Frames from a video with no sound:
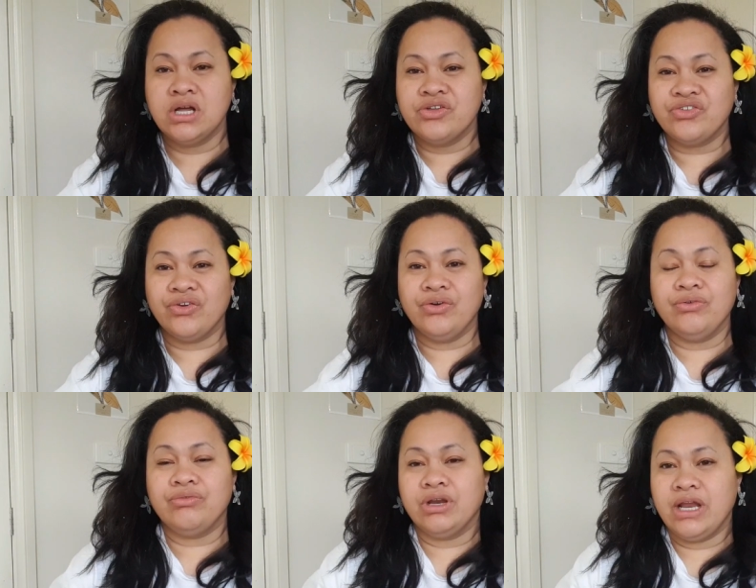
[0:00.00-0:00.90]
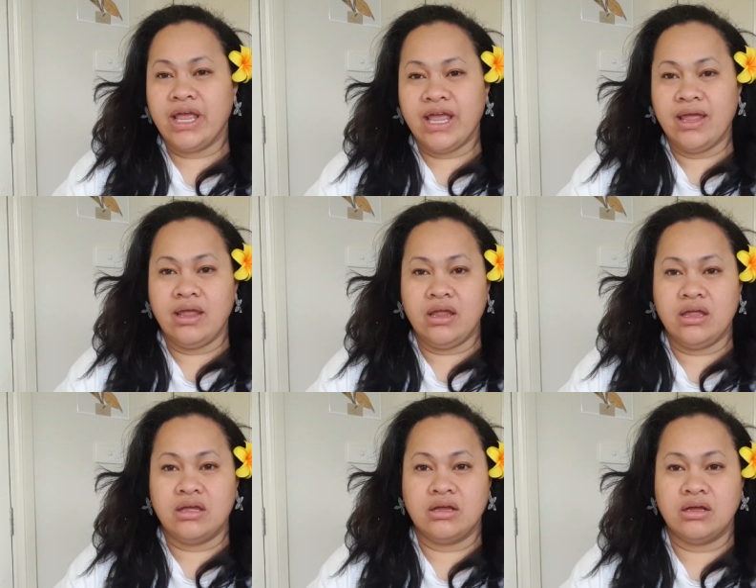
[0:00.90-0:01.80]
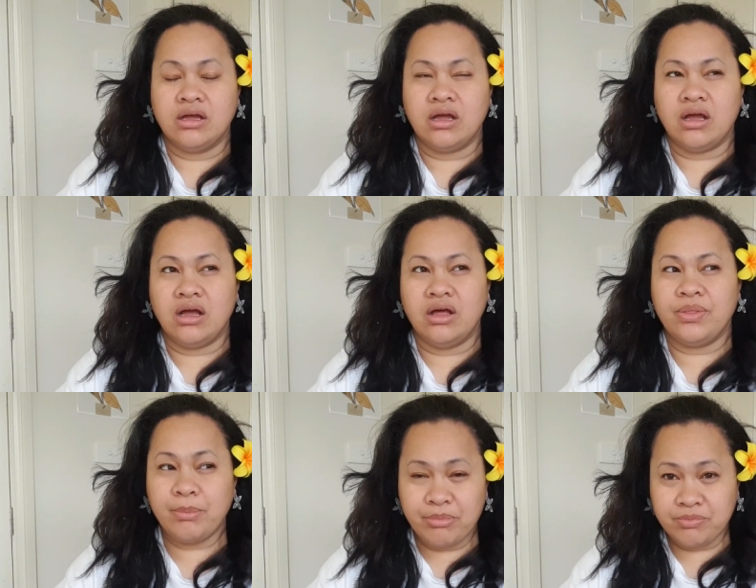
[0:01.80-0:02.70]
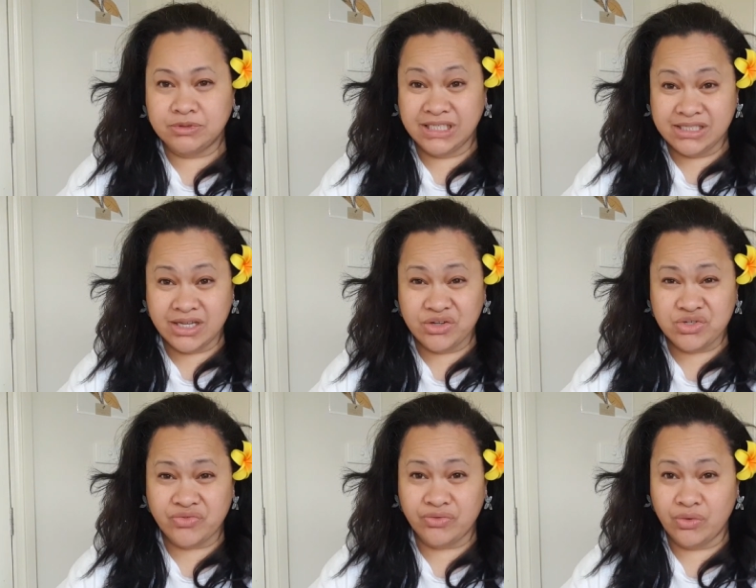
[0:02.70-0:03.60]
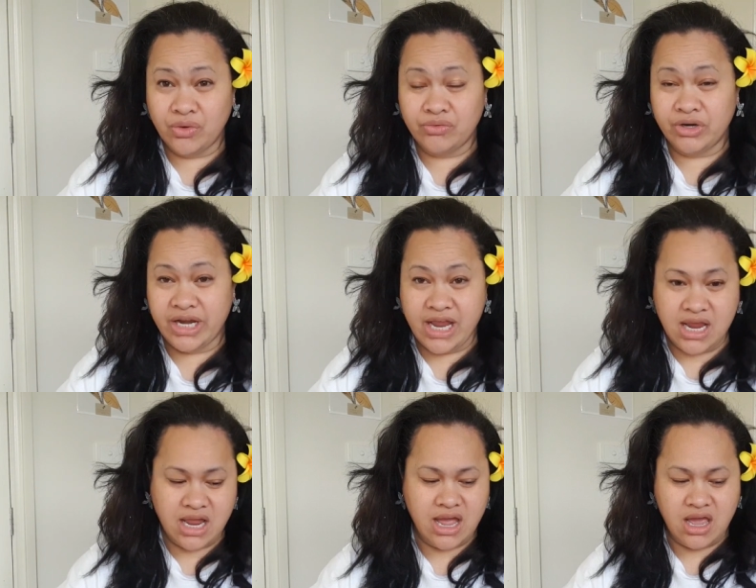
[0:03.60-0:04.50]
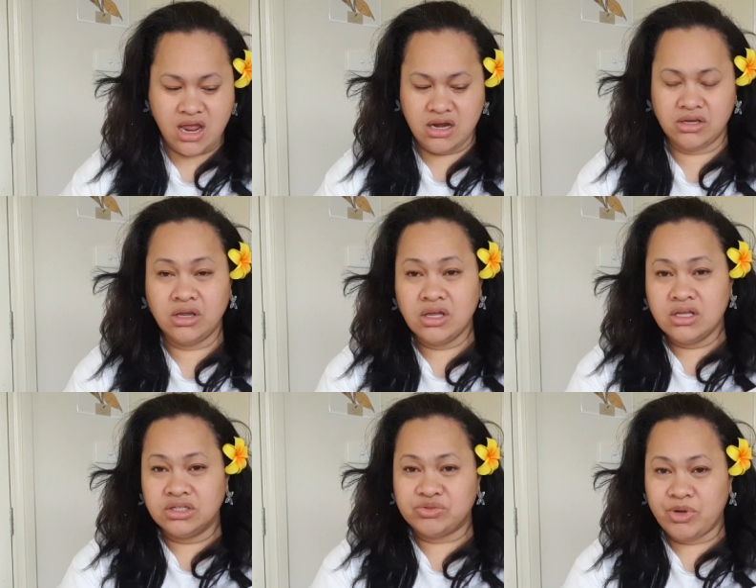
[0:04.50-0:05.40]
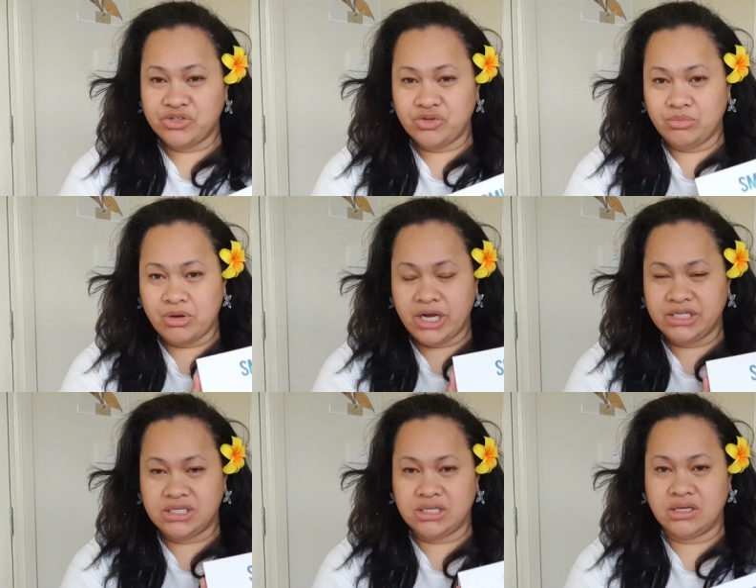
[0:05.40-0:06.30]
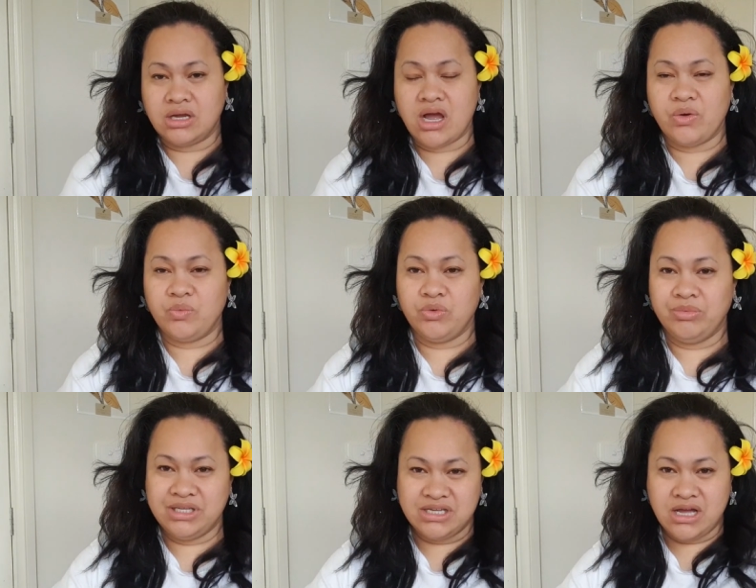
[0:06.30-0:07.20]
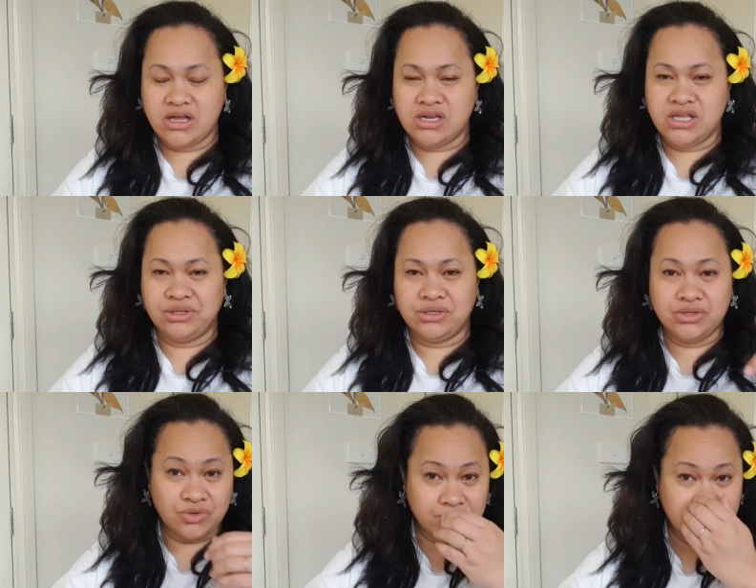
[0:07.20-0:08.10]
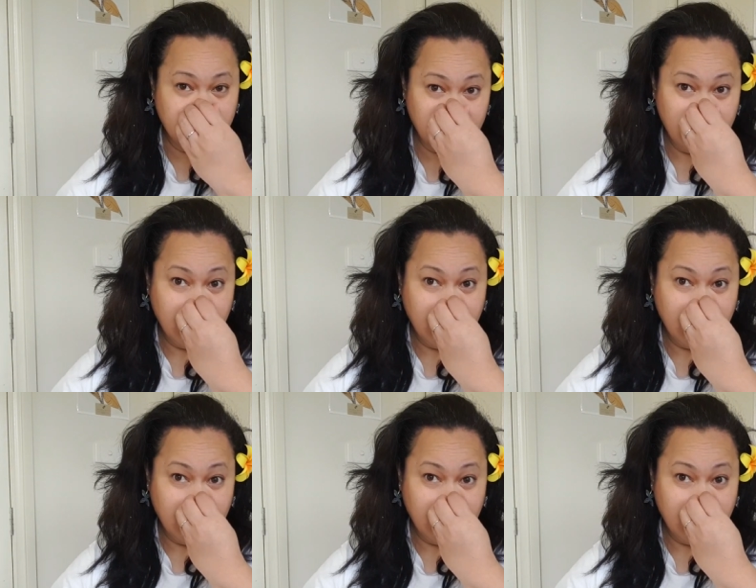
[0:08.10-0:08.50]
So Renee, the details for Renee and Smile So Bright will be down in the description.